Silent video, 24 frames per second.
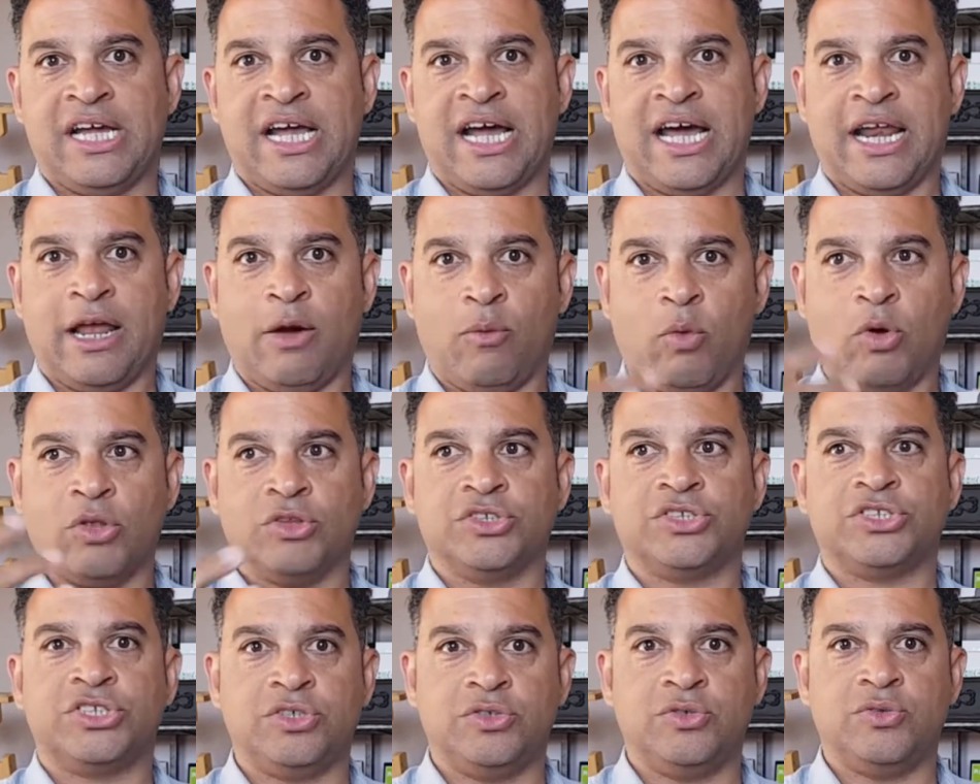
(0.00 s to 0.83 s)
And I want
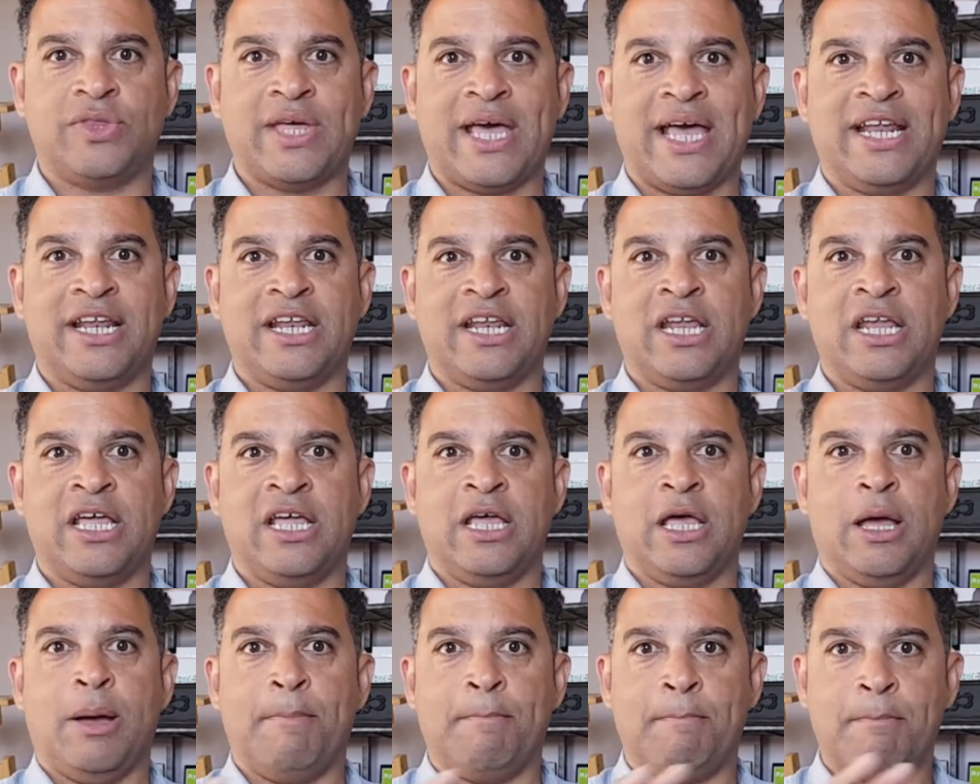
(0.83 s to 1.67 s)
to then
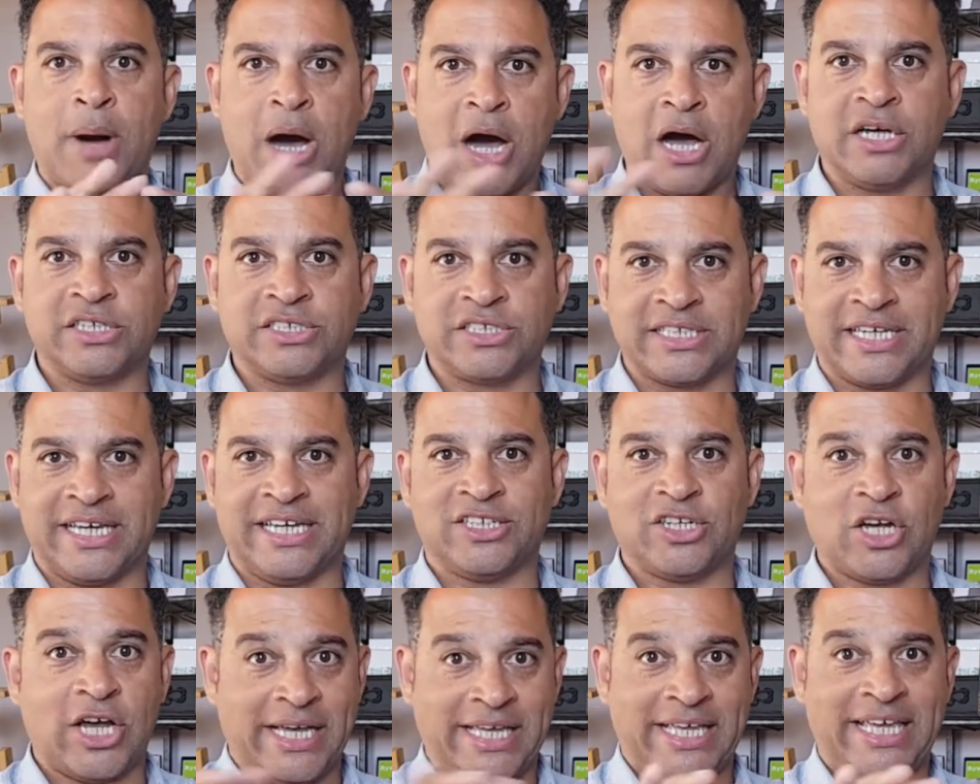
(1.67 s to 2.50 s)
mask it,
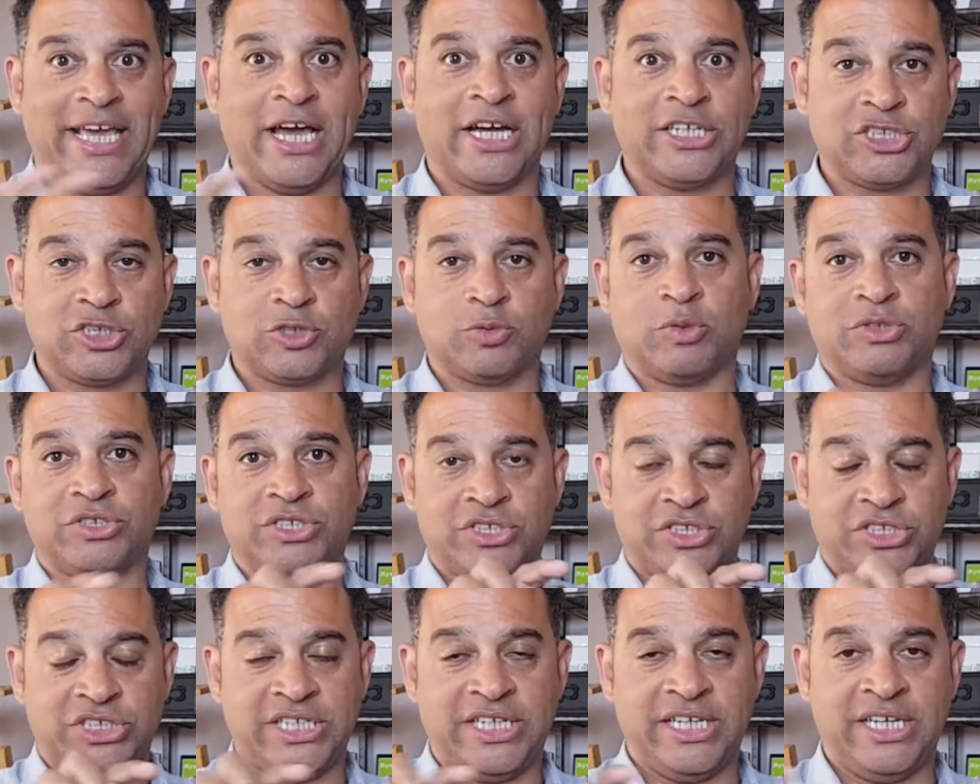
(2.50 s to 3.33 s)
i.e. I just want
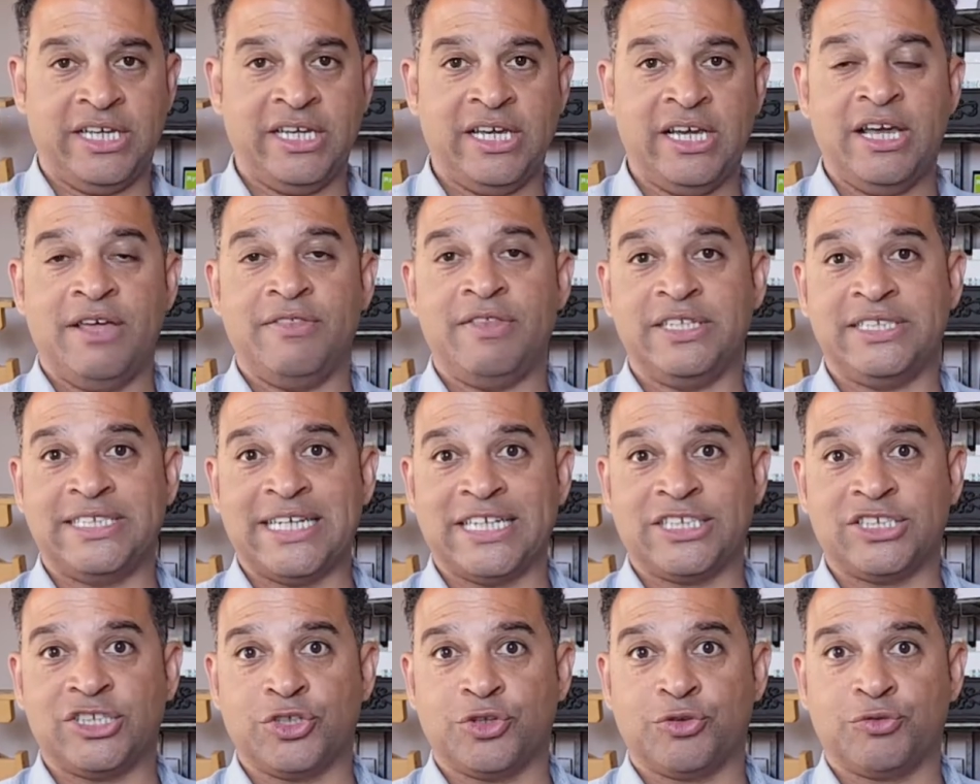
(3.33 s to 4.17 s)
to see the
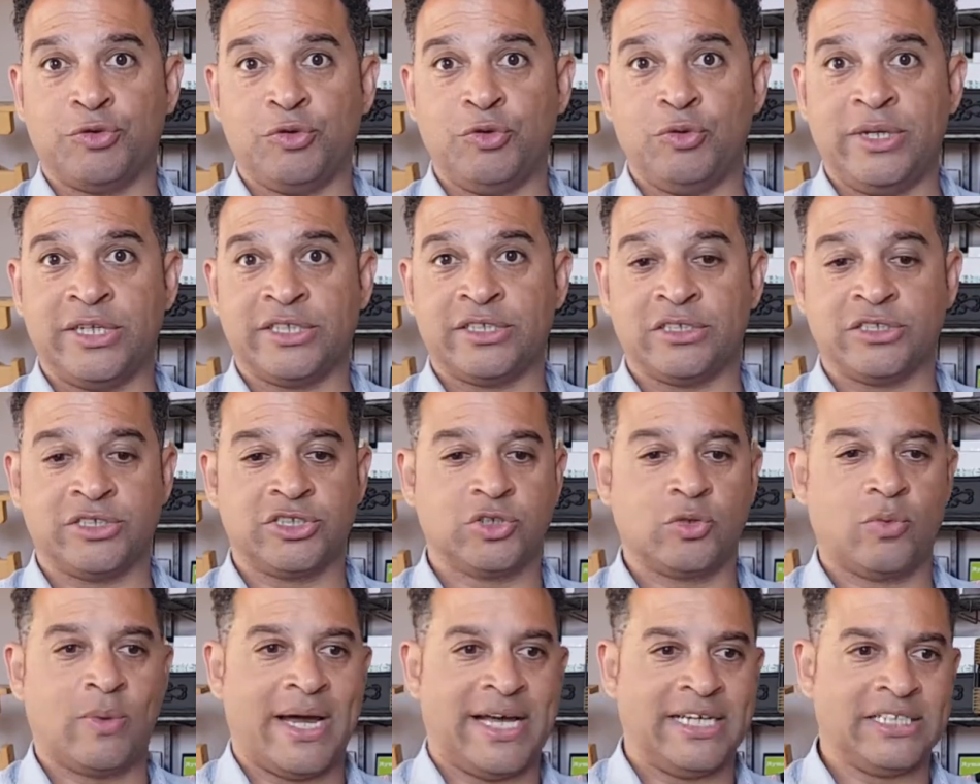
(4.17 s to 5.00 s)
desert through little
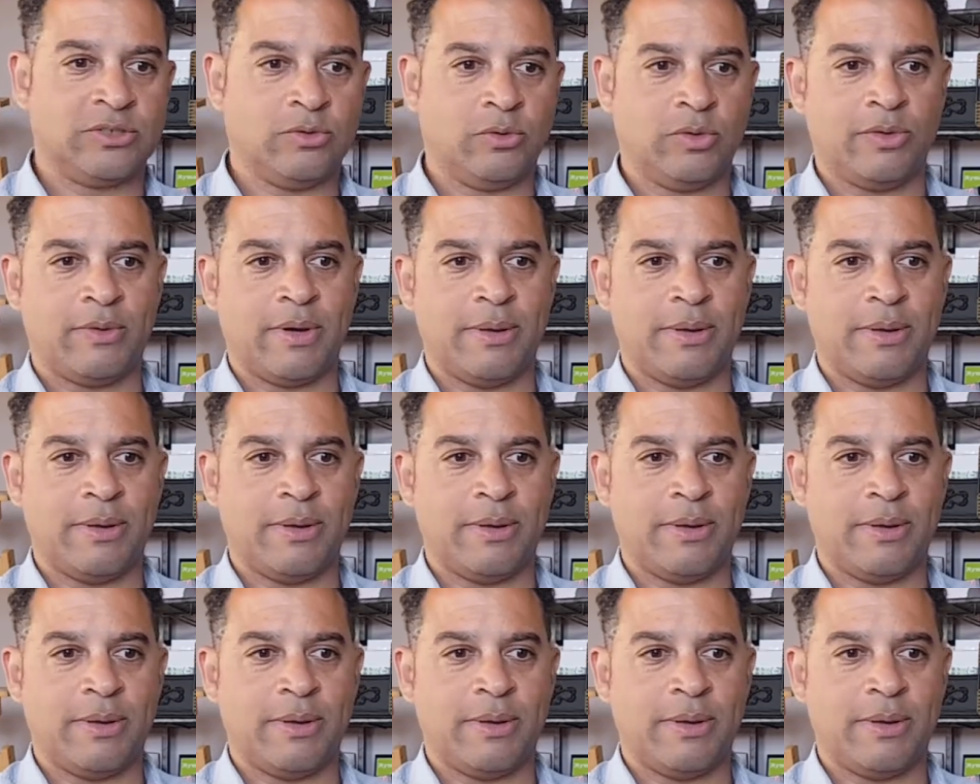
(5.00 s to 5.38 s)
squares. And what do I